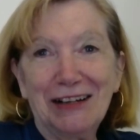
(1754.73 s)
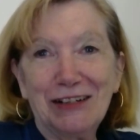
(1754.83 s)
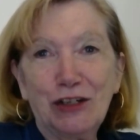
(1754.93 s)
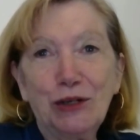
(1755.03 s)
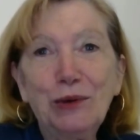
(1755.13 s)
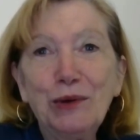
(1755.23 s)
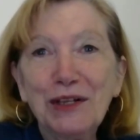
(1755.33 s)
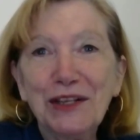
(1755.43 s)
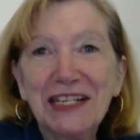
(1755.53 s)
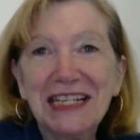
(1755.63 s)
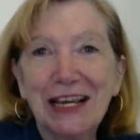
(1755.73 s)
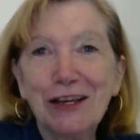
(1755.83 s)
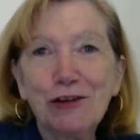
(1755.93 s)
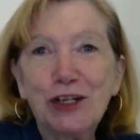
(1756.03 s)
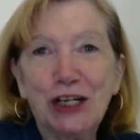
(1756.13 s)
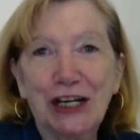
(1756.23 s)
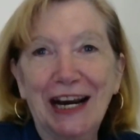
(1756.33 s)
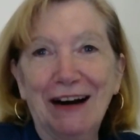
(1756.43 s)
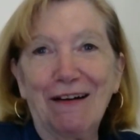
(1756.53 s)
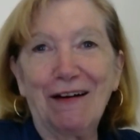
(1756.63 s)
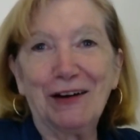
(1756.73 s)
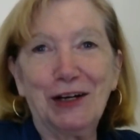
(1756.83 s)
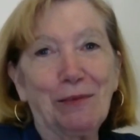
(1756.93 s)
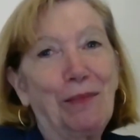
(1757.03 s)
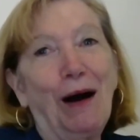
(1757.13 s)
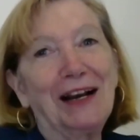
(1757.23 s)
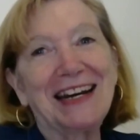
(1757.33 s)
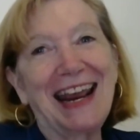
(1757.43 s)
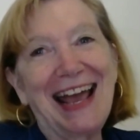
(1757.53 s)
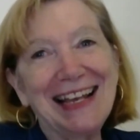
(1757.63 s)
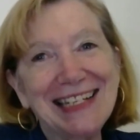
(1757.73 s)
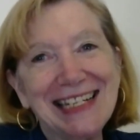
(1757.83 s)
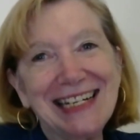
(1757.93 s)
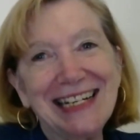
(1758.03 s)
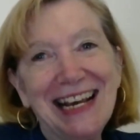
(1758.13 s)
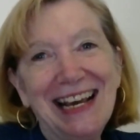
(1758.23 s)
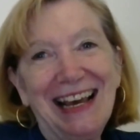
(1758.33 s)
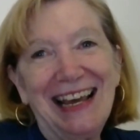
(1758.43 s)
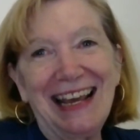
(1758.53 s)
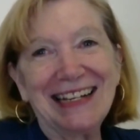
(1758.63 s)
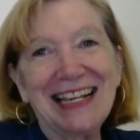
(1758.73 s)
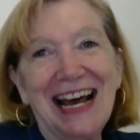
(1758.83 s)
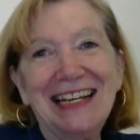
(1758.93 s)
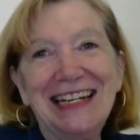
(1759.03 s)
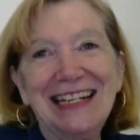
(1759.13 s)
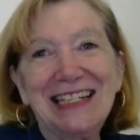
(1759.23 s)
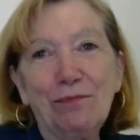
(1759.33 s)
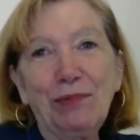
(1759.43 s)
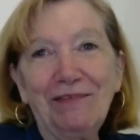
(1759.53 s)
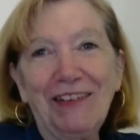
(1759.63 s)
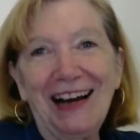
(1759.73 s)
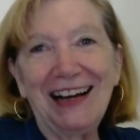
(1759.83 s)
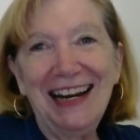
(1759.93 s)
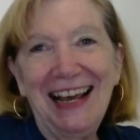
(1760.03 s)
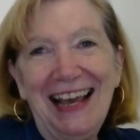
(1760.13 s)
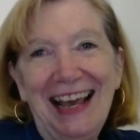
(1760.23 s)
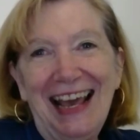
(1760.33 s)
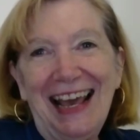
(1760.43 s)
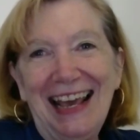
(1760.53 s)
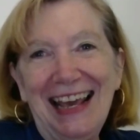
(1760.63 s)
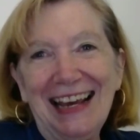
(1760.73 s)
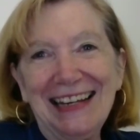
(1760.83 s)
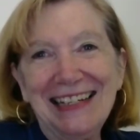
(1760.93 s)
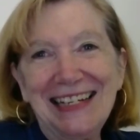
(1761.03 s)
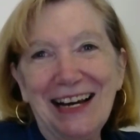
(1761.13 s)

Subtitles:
tools that you share on your podcast, Anxiety Simplified, and